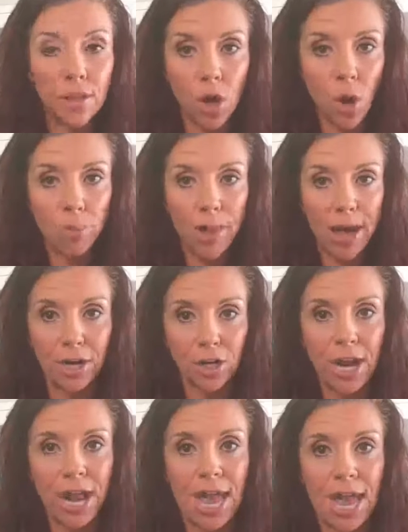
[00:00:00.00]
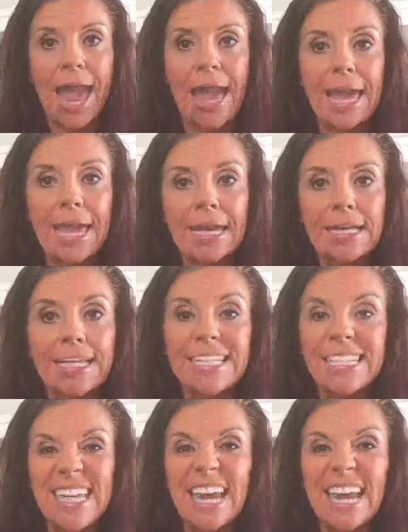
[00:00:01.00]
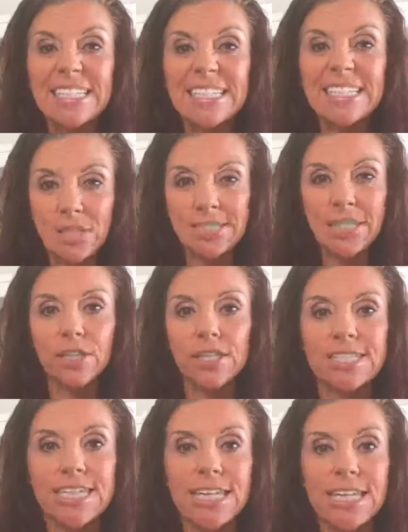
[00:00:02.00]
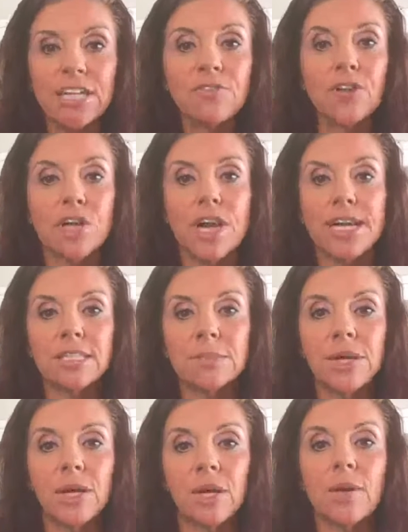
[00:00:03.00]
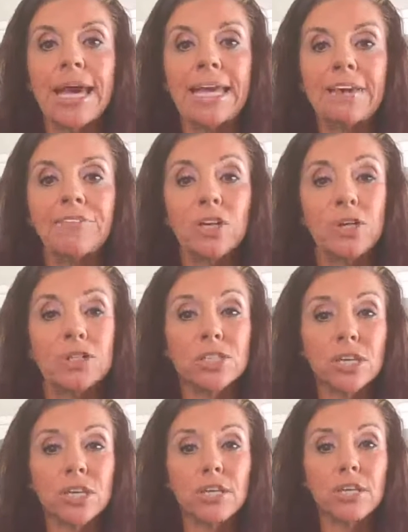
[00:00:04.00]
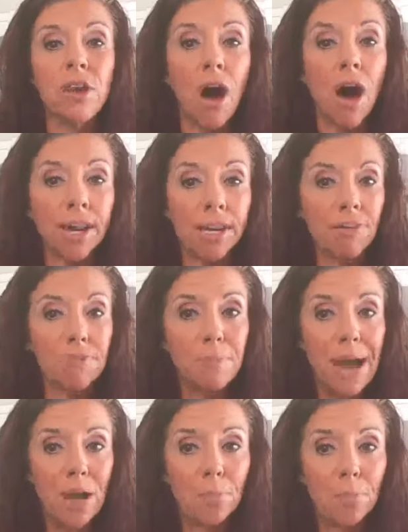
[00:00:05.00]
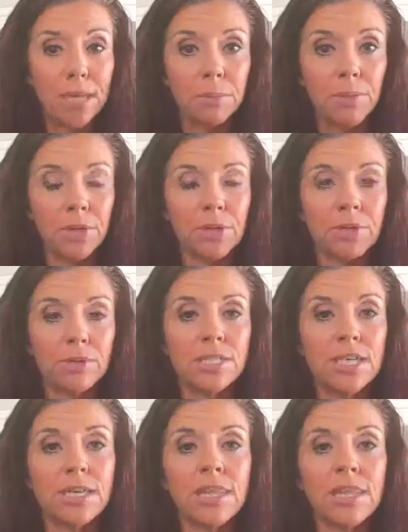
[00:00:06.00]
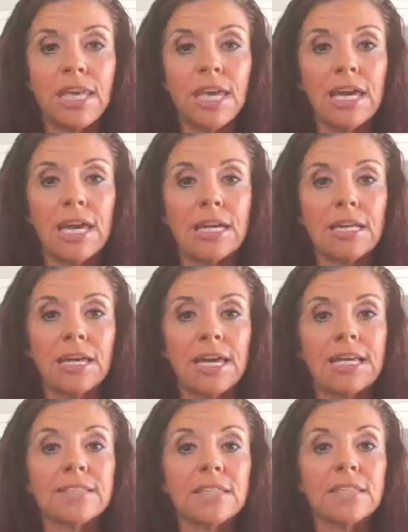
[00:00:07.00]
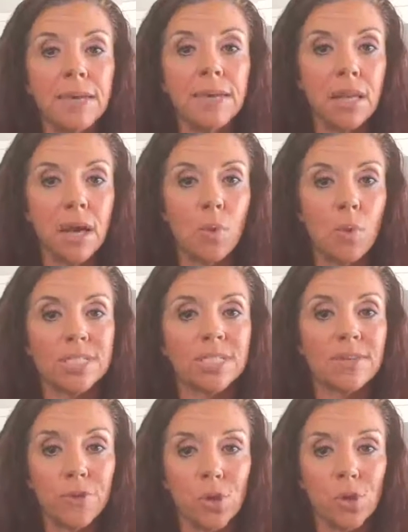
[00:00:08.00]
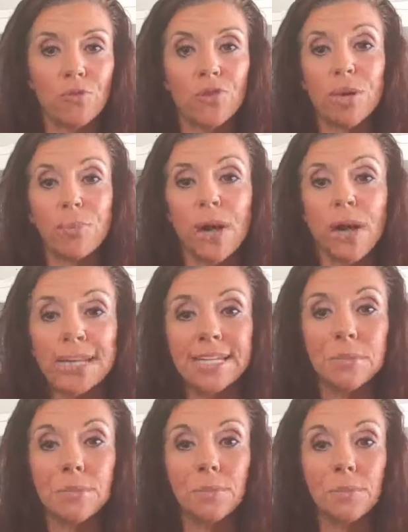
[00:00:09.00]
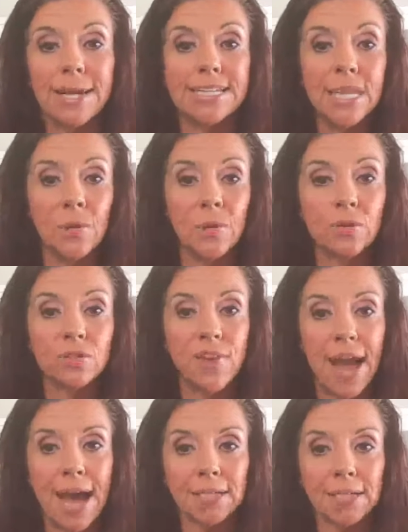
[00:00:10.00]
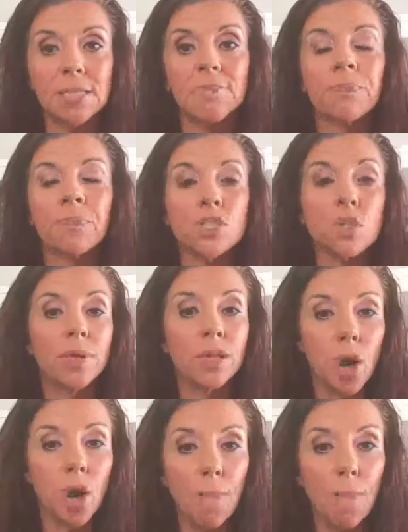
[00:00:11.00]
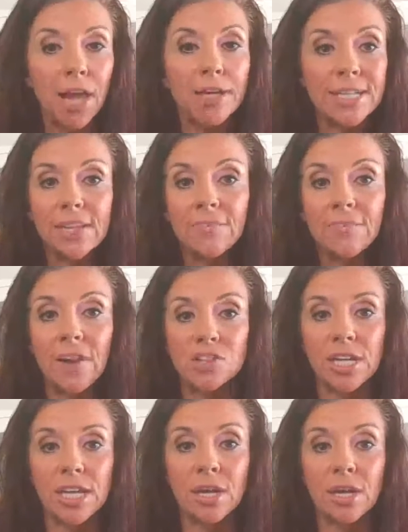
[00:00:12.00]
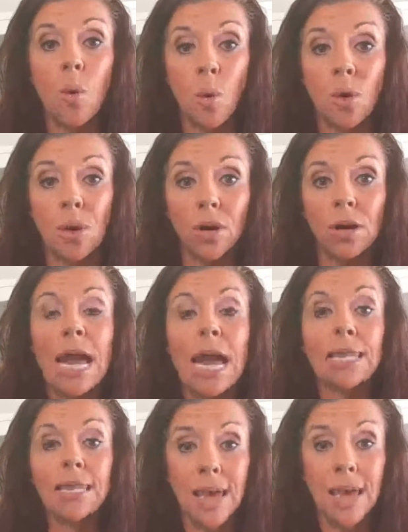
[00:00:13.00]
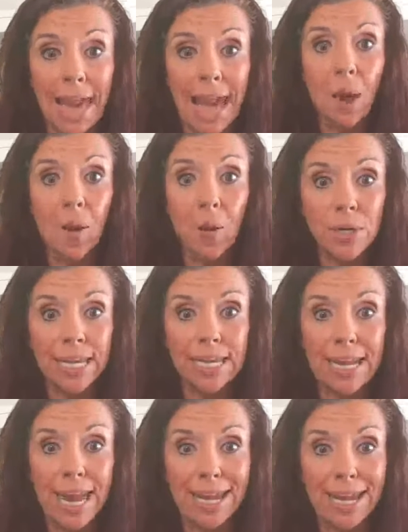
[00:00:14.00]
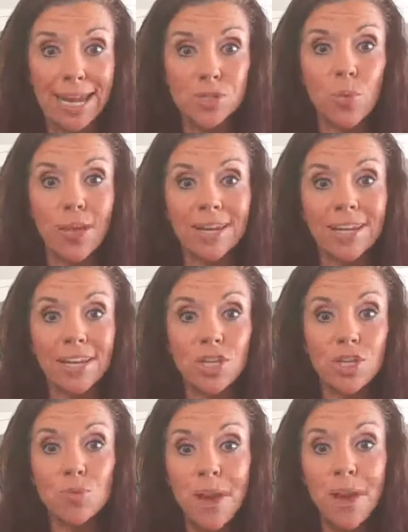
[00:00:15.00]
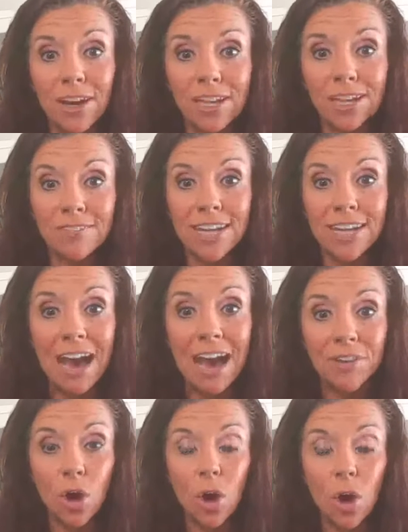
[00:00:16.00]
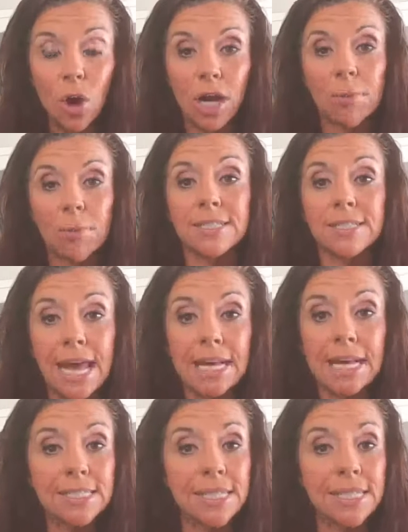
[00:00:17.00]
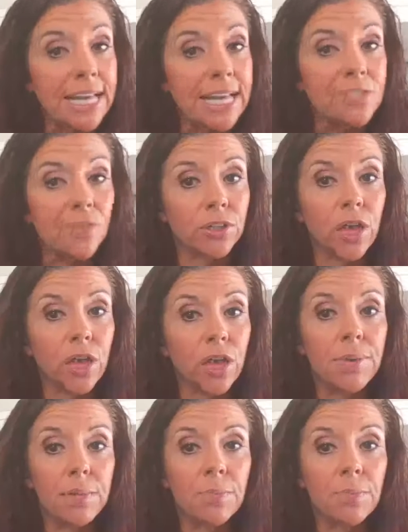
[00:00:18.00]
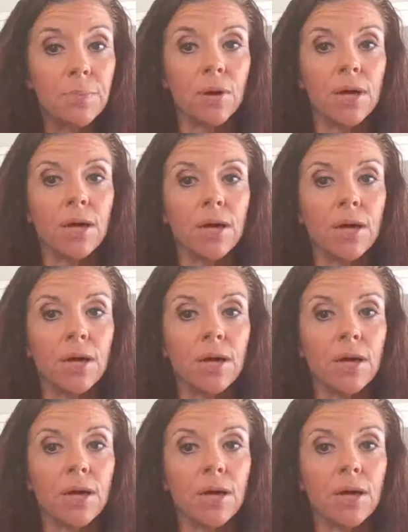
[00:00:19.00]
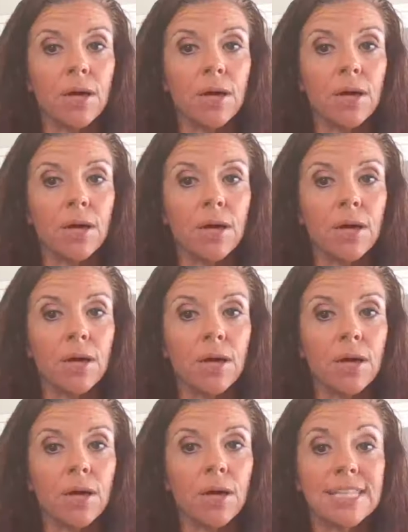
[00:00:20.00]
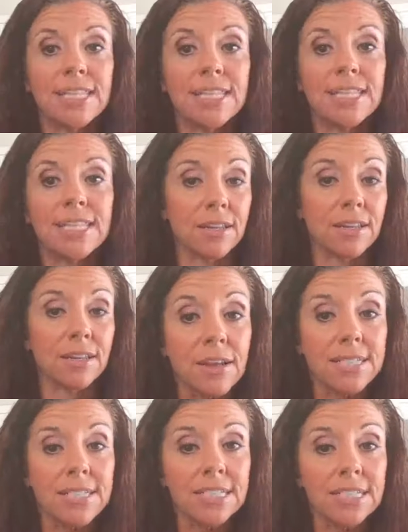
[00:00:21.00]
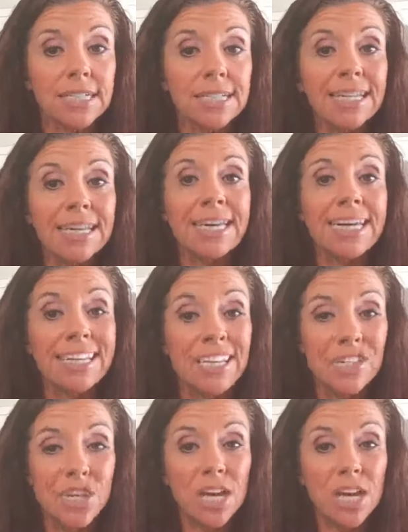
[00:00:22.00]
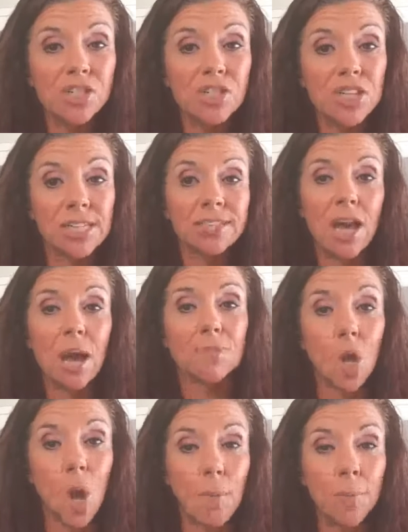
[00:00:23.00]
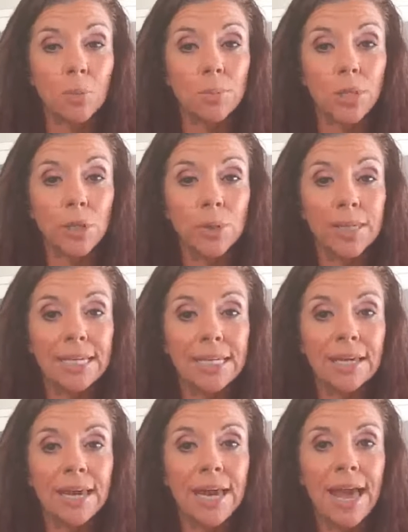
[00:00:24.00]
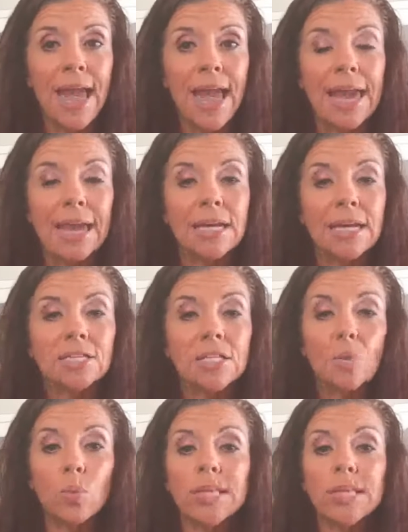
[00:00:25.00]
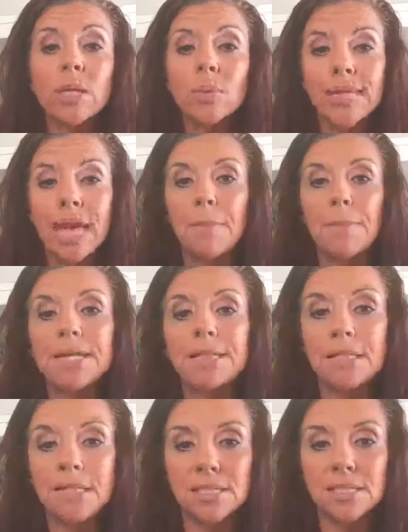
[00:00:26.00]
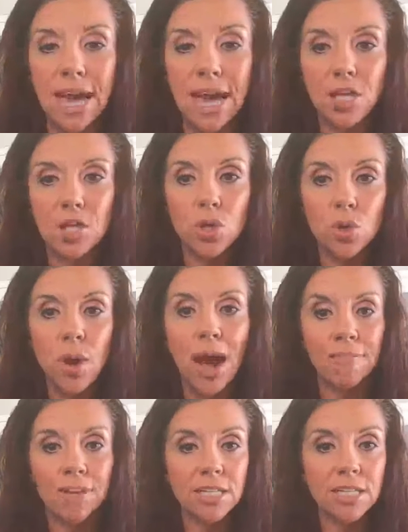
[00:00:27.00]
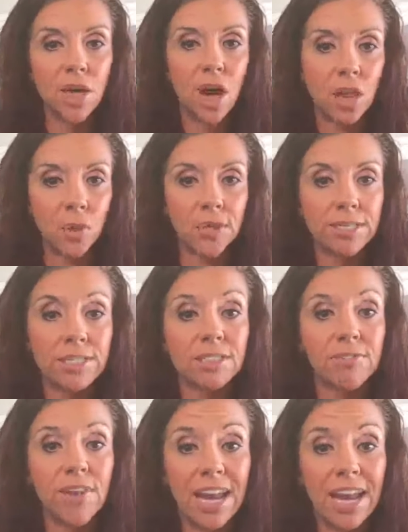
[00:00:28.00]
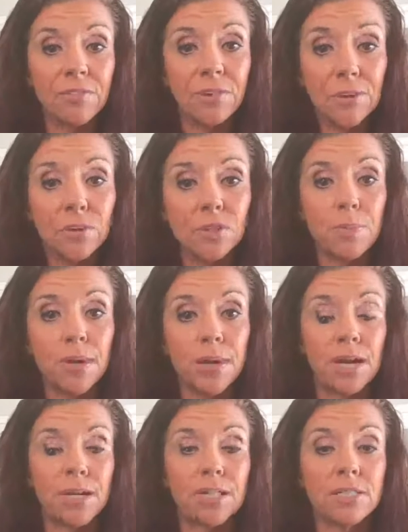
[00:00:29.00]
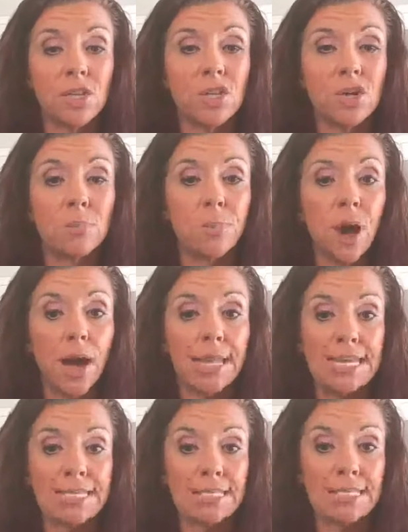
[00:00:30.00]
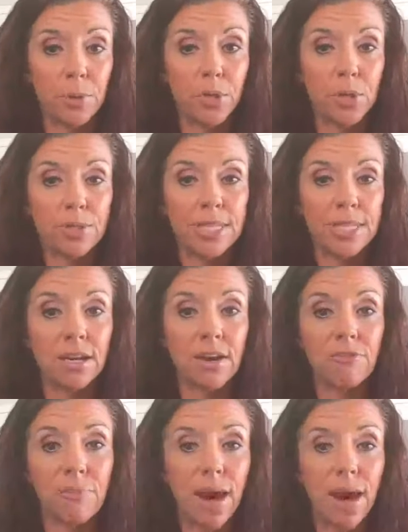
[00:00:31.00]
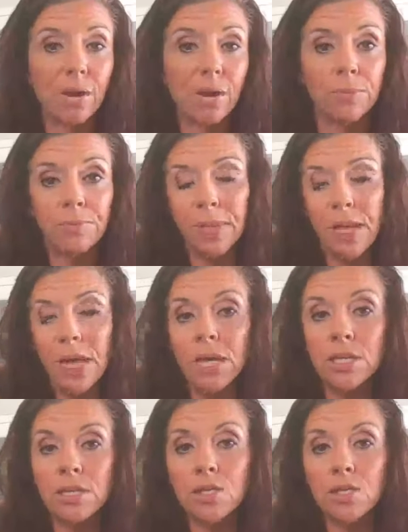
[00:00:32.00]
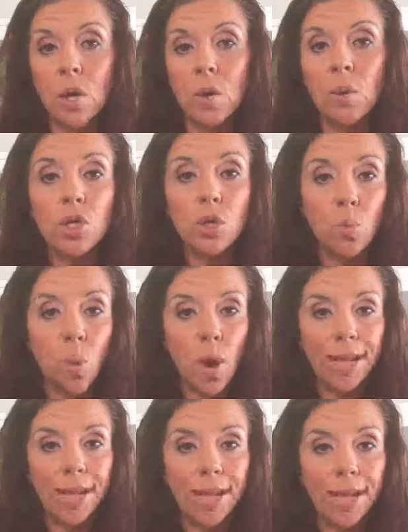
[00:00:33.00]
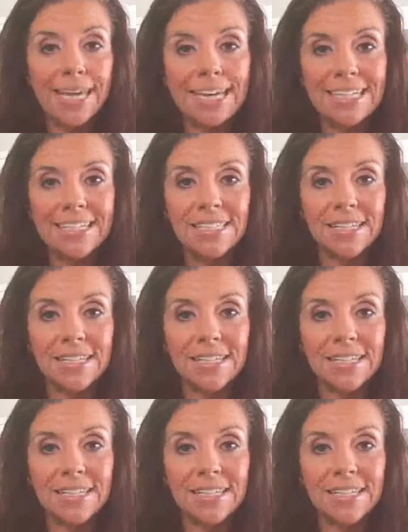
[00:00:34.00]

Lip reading: in the gallbladder, and it stays there until it's needed for your next meal. And if there's not enough bile being produced, then it's going to be a lot more difficult for your body to break down those fats. So when the gallbladder isn't functioning, or like our day and age, when you may not even have a gallbladder, because that is the case for a lot of people, then you might experience things like nausea, indigestion, abdominal bloating. And really what that means is that you have an intolerance to fatty foods because your body isn't producing enough bile. So you want to get